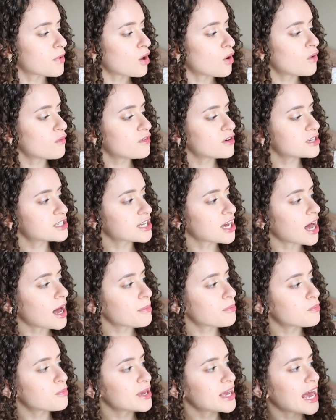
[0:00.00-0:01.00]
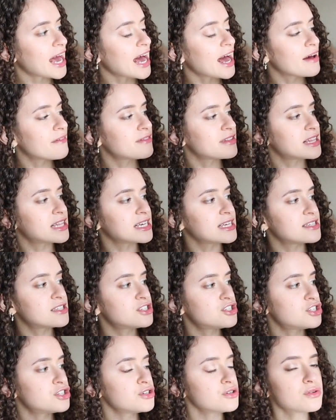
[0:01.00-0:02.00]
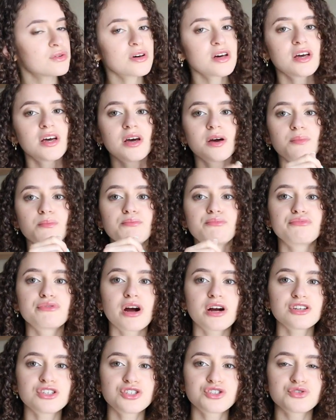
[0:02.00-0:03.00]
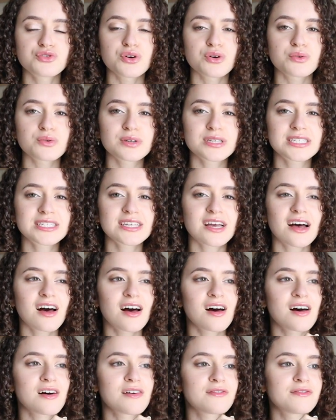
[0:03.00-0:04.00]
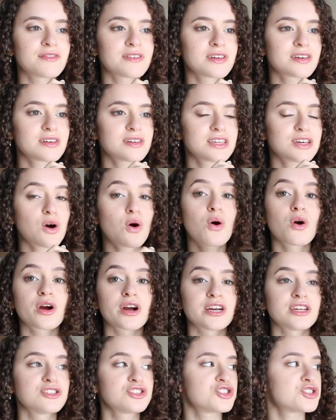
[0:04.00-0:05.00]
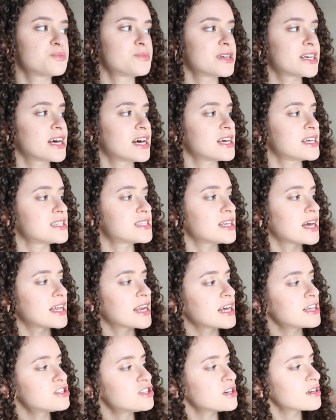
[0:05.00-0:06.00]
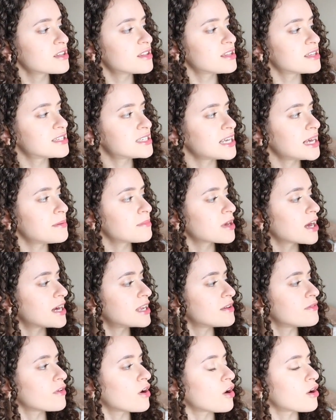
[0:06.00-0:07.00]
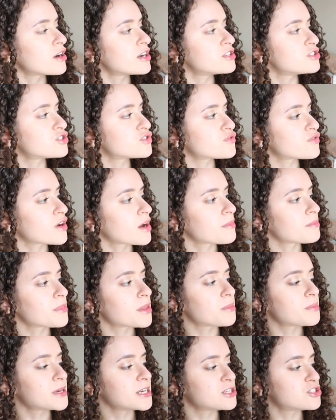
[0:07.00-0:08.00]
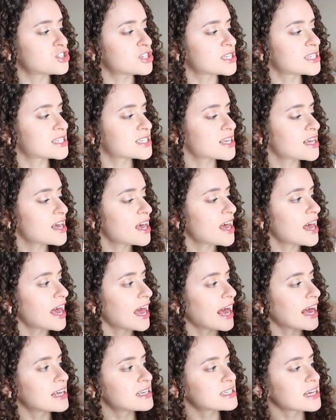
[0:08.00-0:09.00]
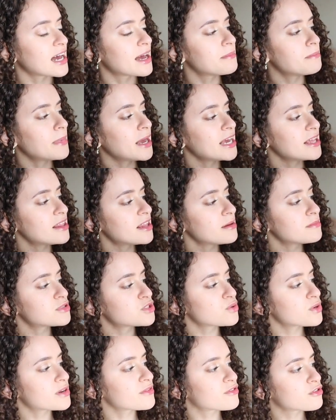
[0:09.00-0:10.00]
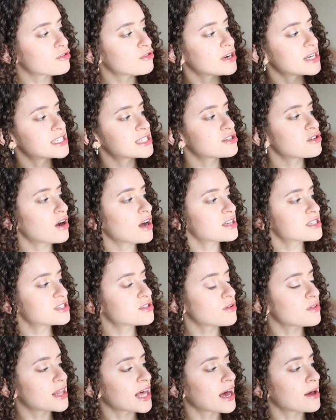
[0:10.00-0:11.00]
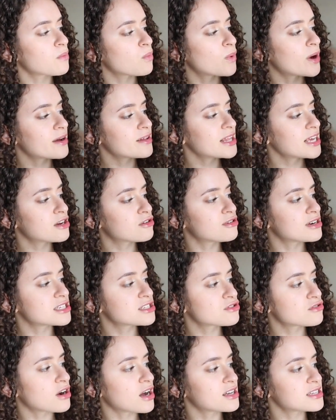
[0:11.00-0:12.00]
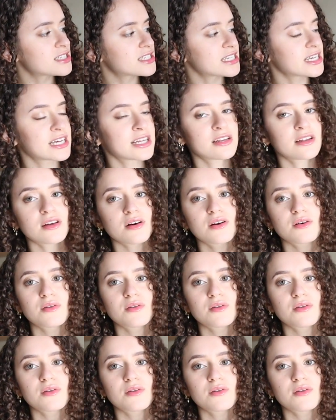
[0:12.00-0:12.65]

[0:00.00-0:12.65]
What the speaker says: over top we have these two brush strokes of orange, because, and I took the same kind of orange from the peaches, and I made them sort of crisscross so that where they crisscrossed, it